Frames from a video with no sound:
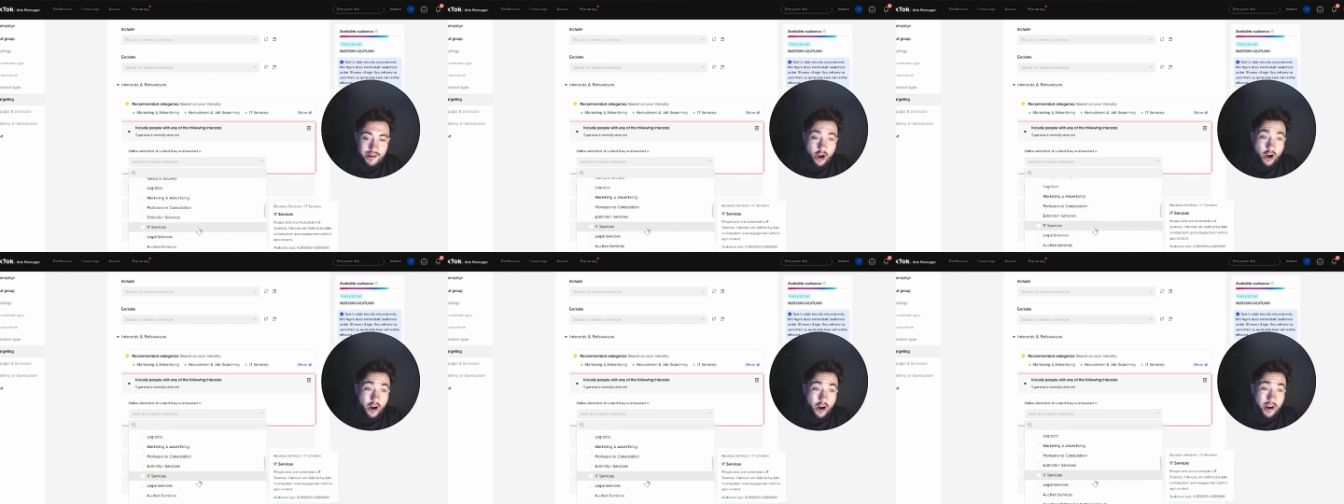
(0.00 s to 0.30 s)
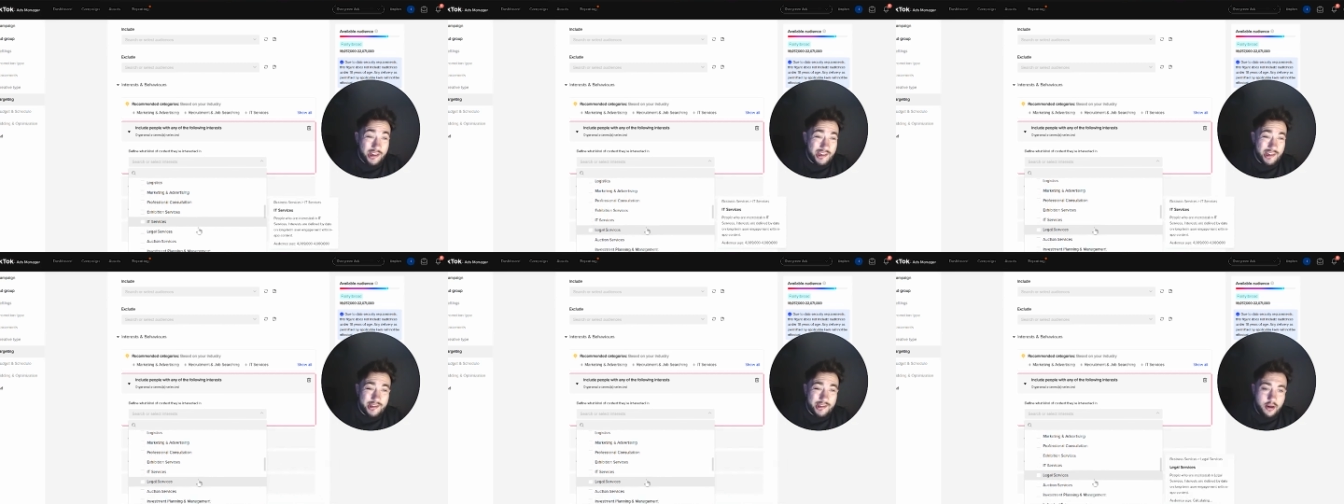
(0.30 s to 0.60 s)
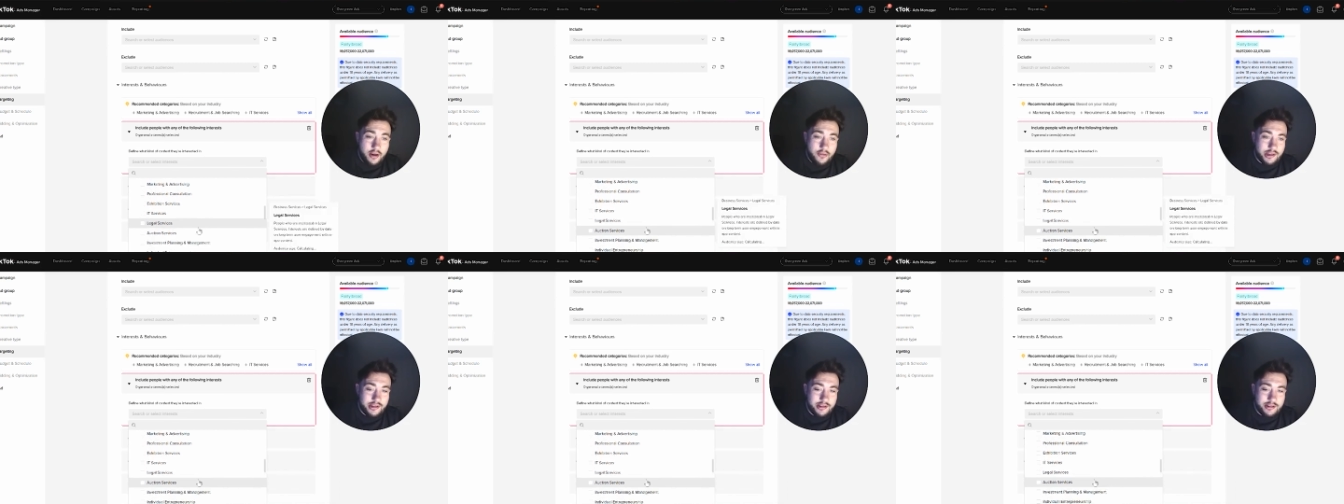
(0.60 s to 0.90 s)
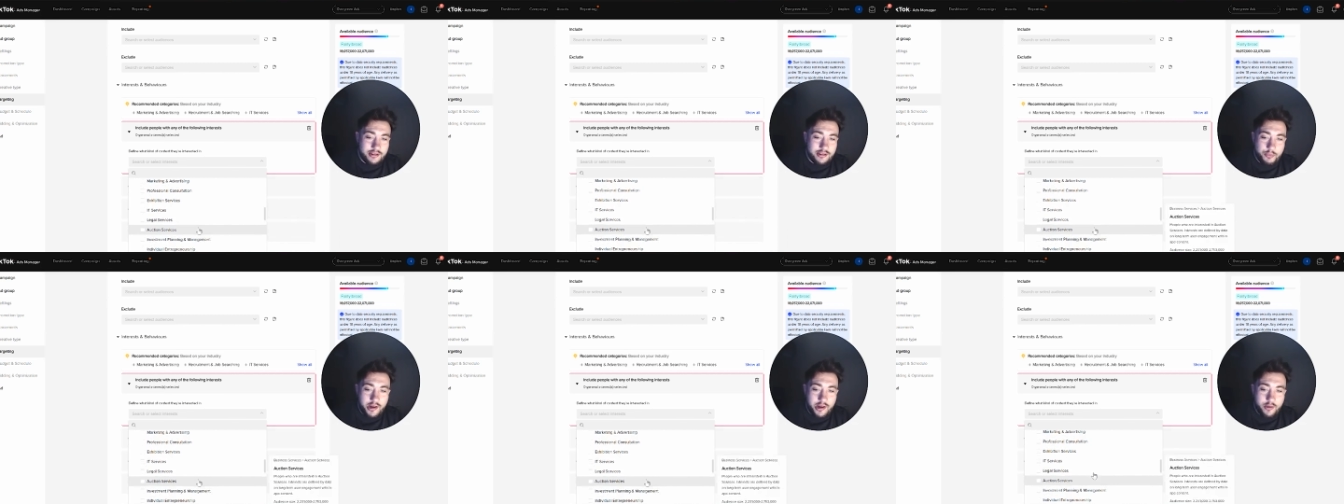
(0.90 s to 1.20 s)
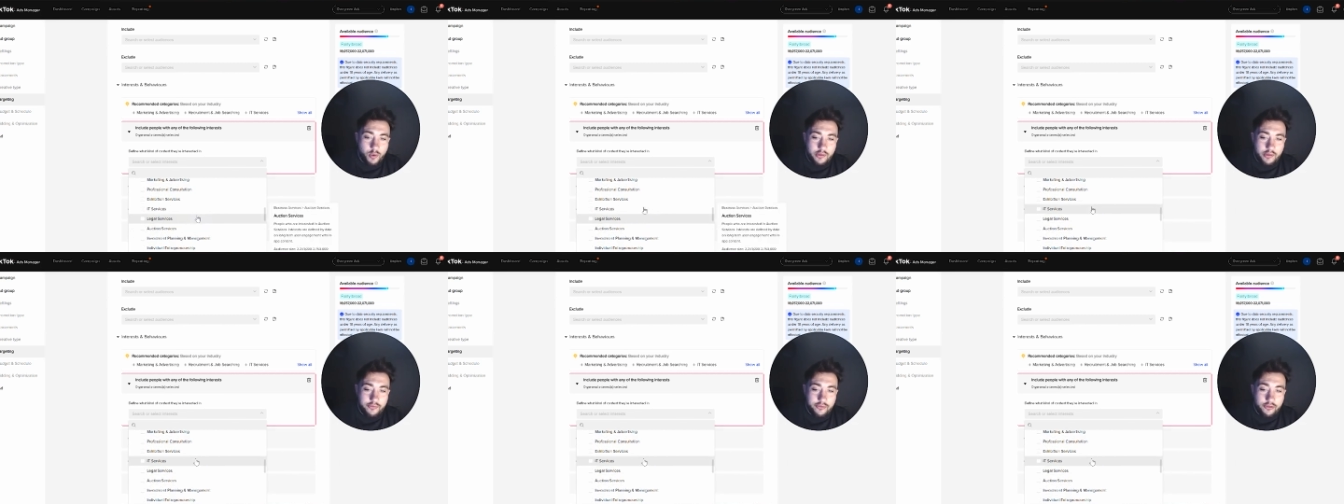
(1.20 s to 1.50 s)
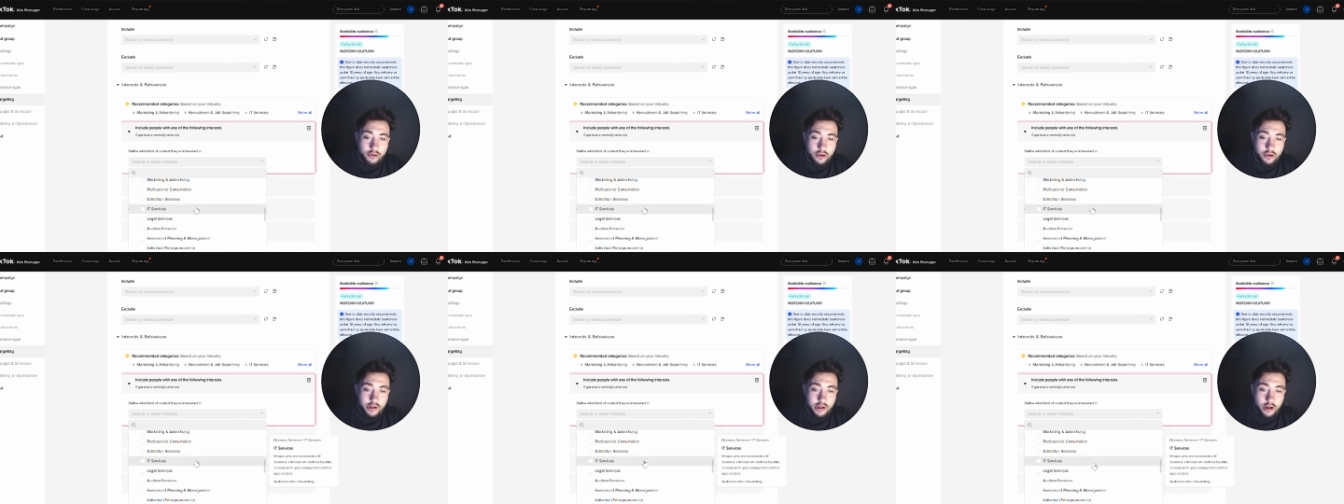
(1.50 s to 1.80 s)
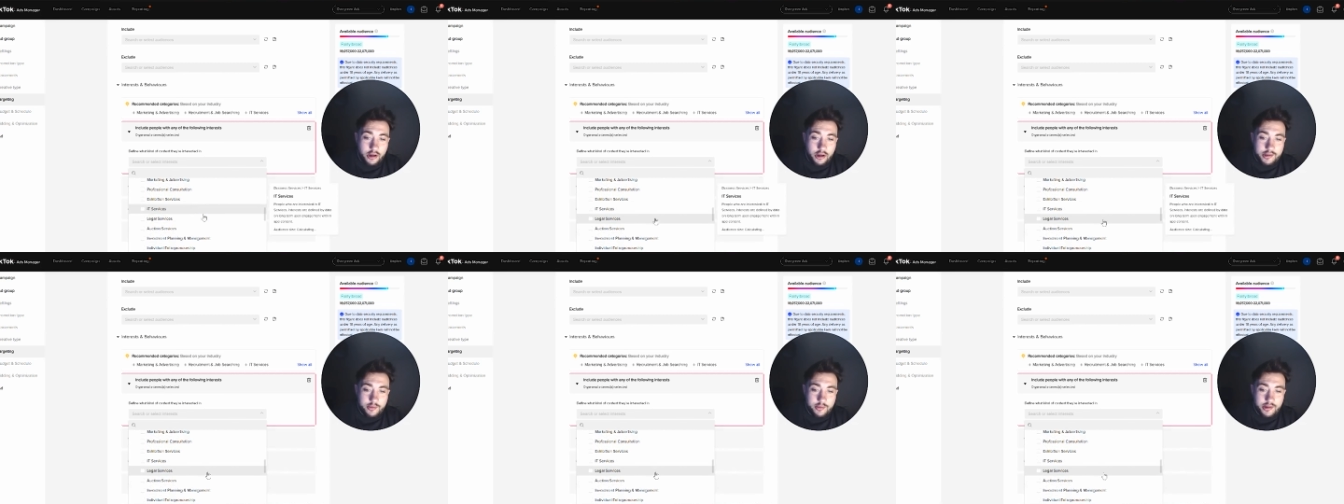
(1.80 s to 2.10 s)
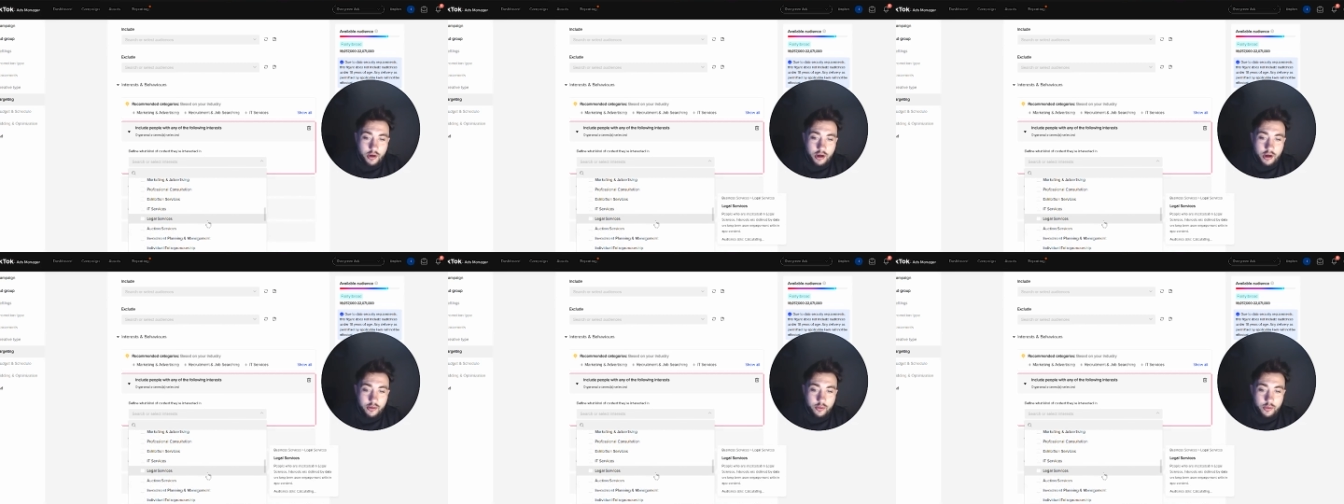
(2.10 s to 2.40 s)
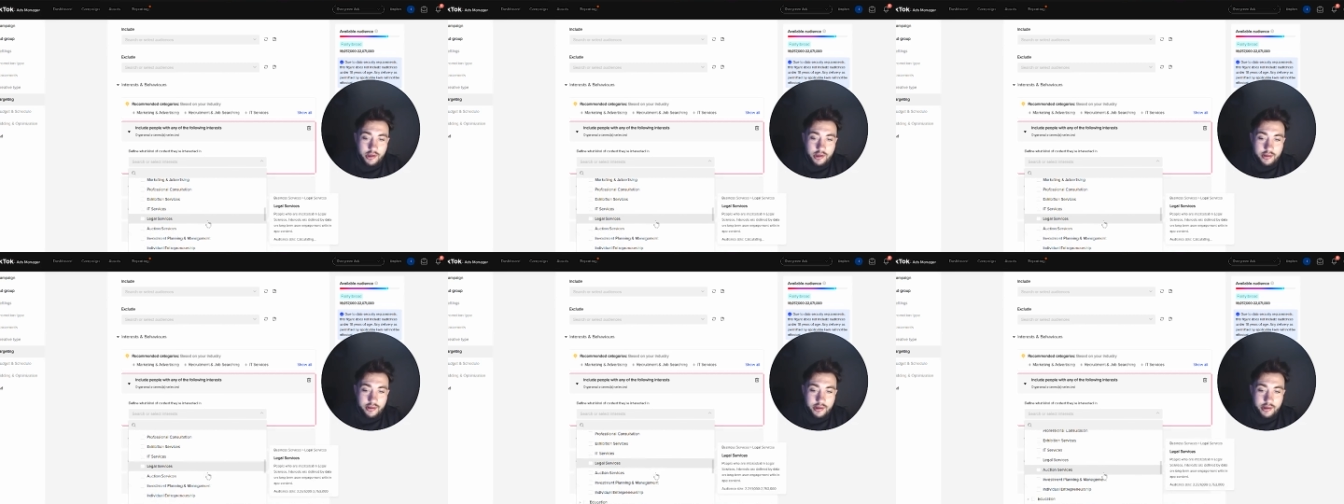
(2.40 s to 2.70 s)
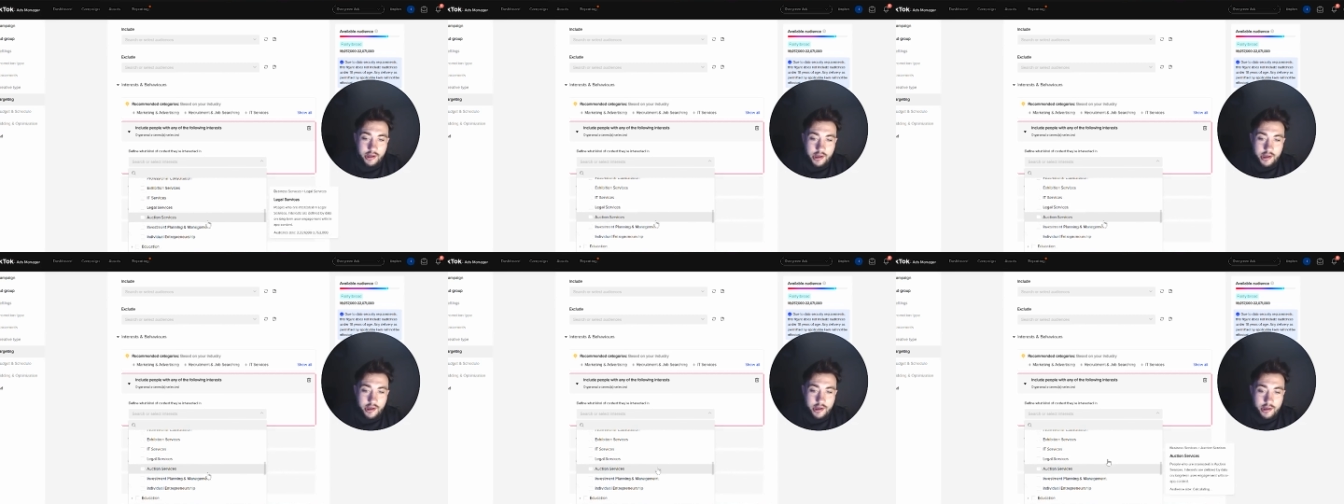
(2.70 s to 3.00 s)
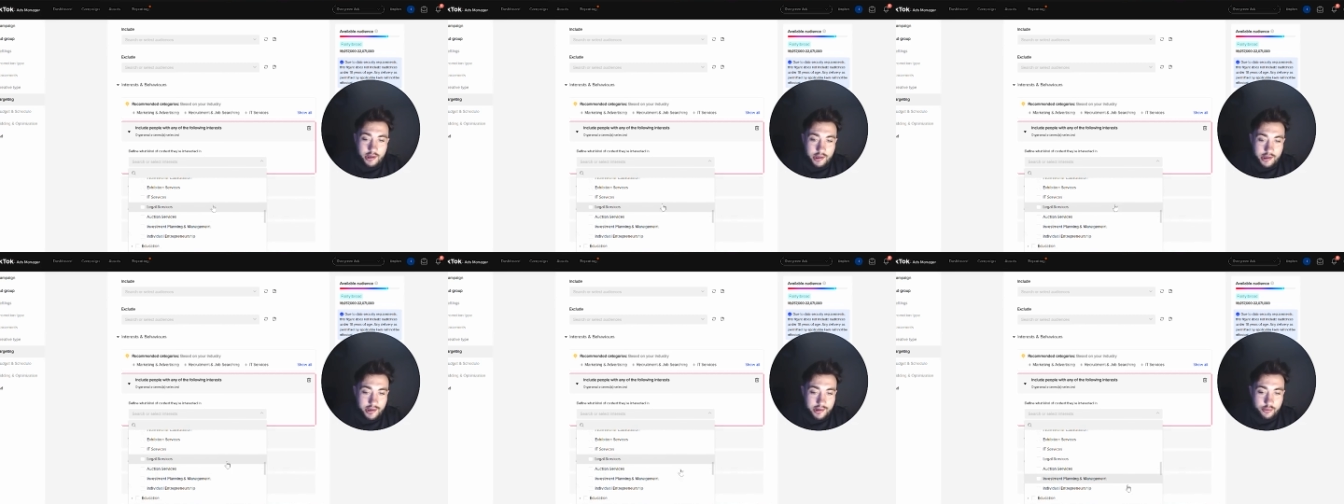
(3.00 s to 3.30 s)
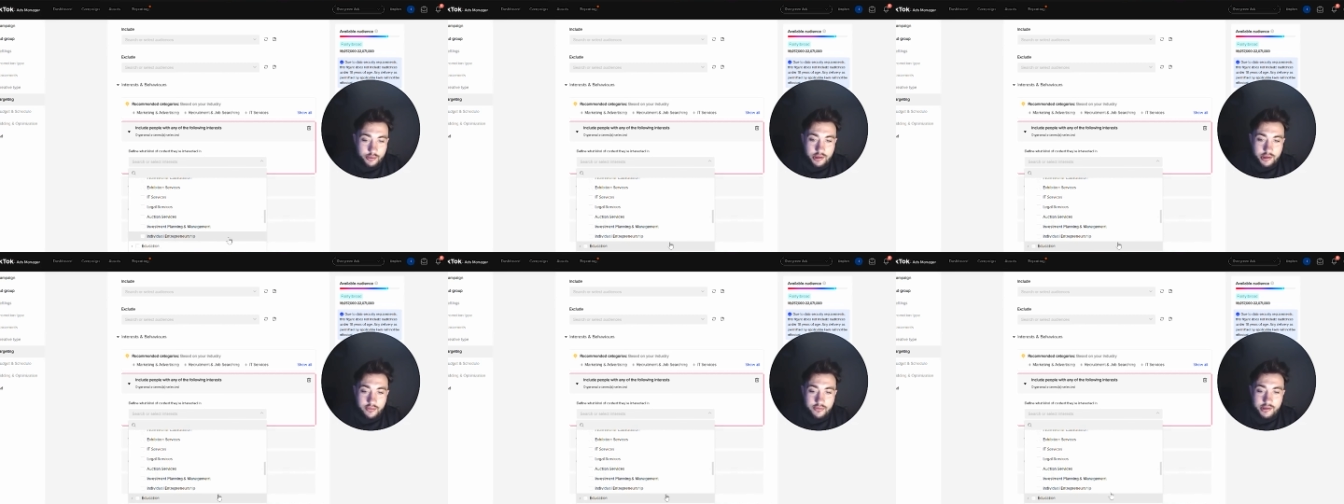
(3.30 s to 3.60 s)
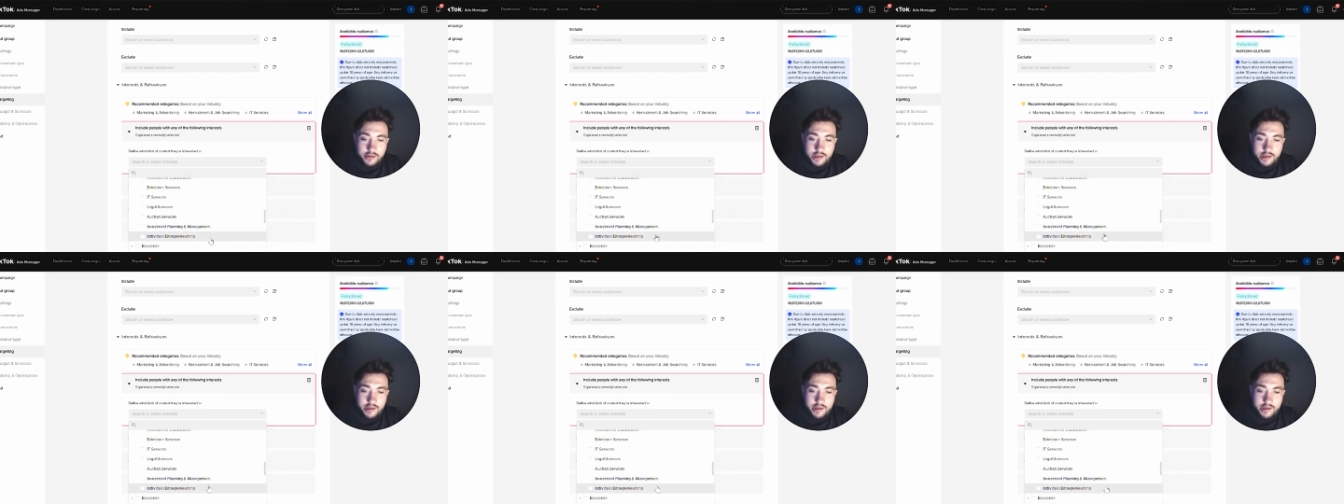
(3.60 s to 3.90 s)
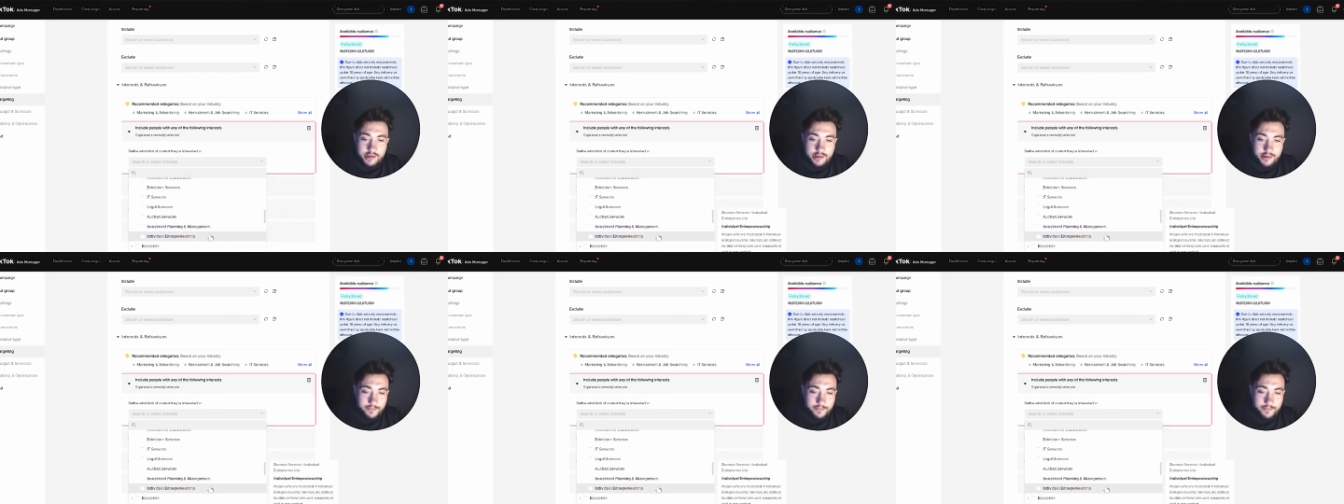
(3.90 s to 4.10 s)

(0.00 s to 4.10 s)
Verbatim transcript: IT services is a big one for the clients we work with, legal services.